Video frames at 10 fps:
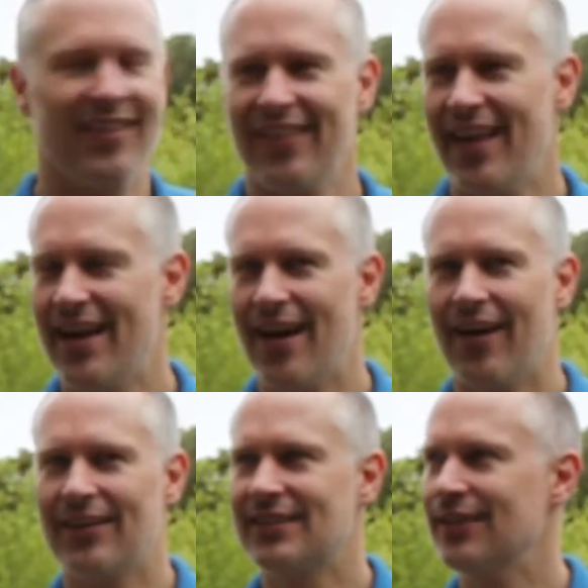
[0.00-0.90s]
They
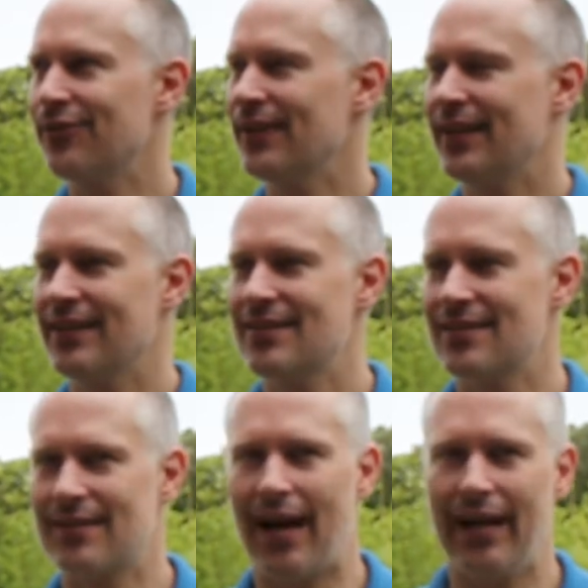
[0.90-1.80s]
are different in
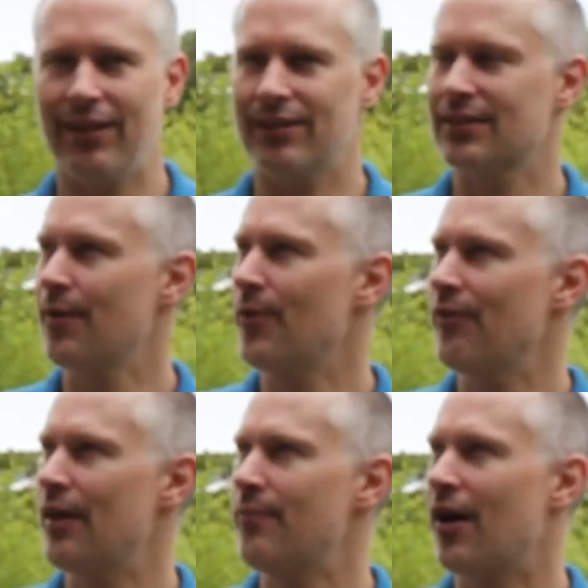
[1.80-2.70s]
style. Some of
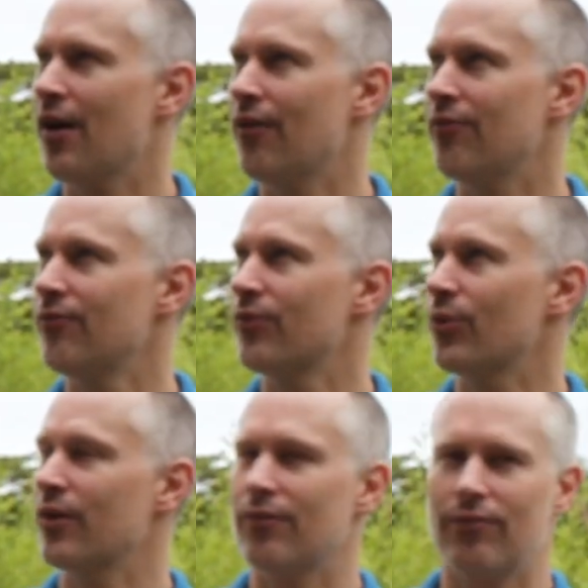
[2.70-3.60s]
them are
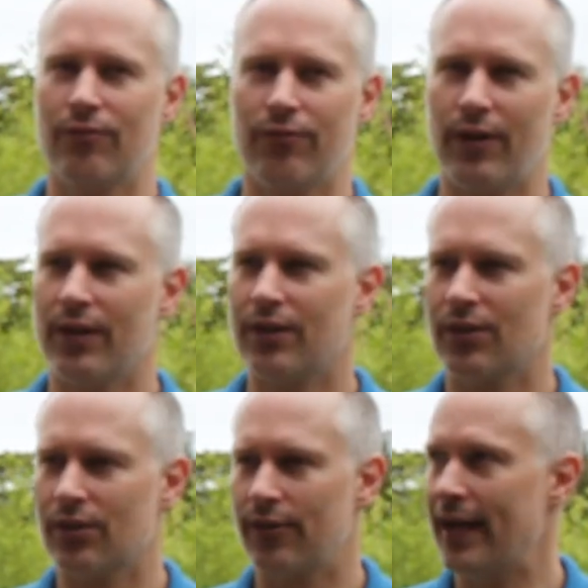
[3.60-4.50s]
sort of
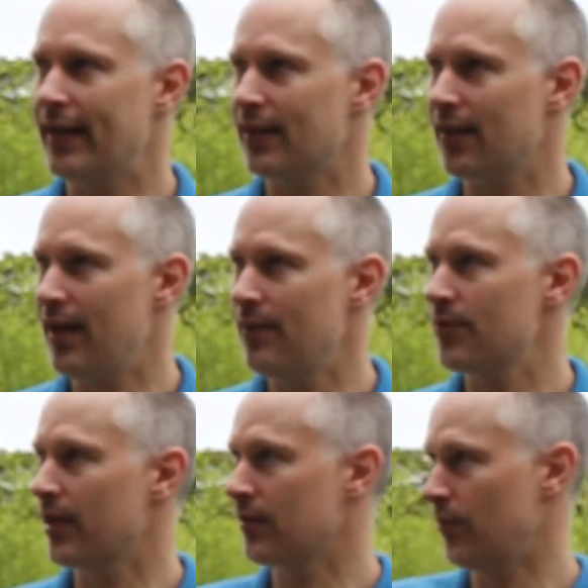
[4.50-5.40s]
vertical granite
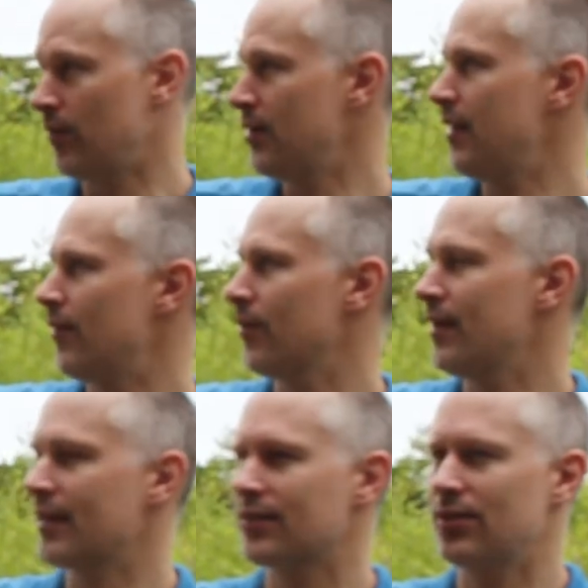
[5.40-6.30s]
climbs, like the one that we're
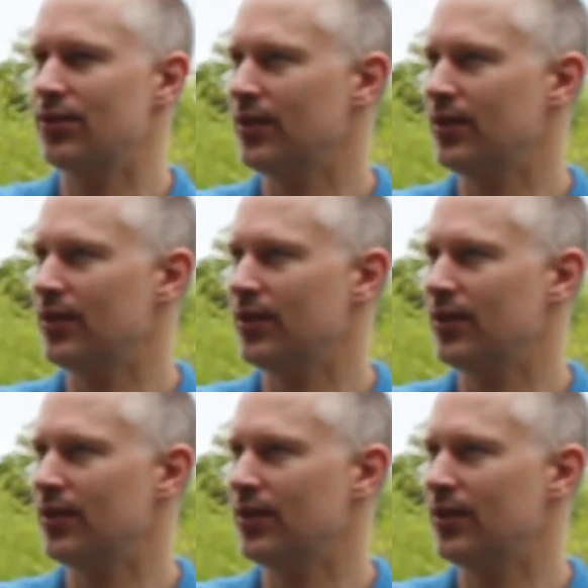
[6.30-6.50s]
next to